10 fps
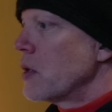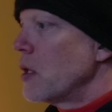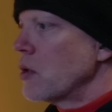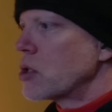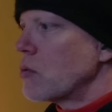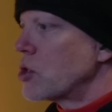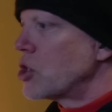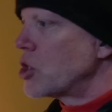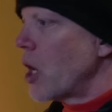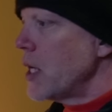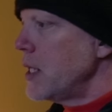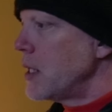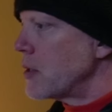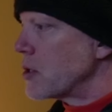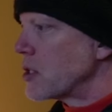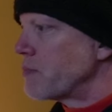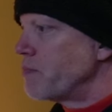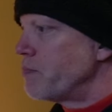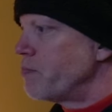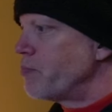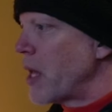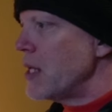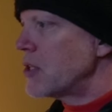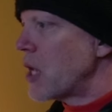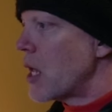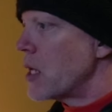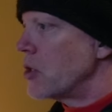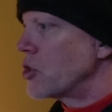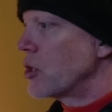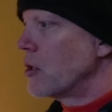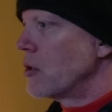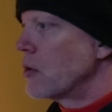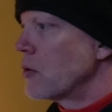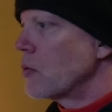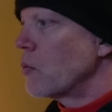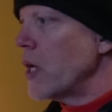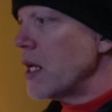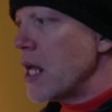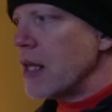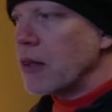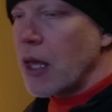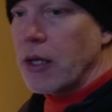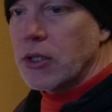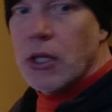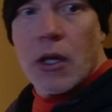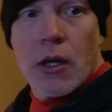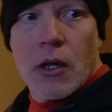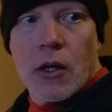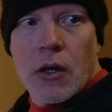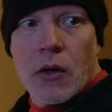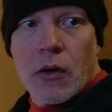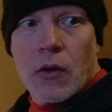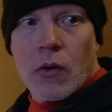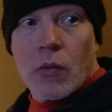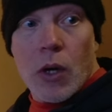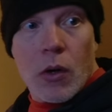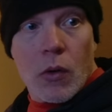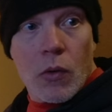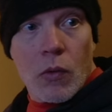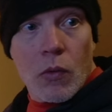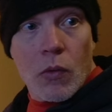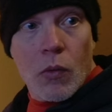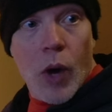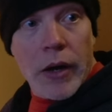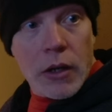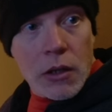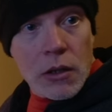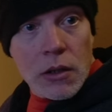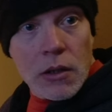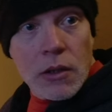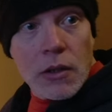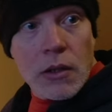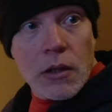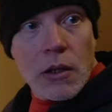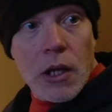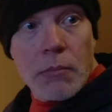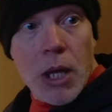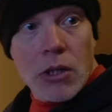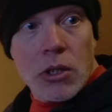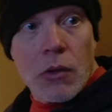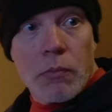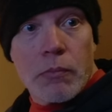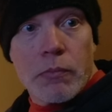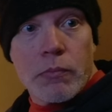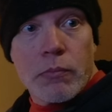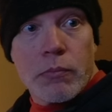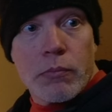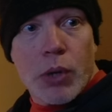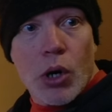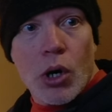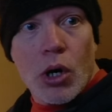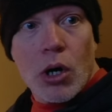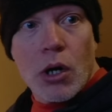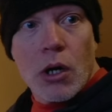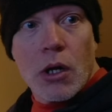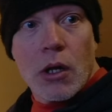It looks so shiny and space age. We need this. What? It makes you purr.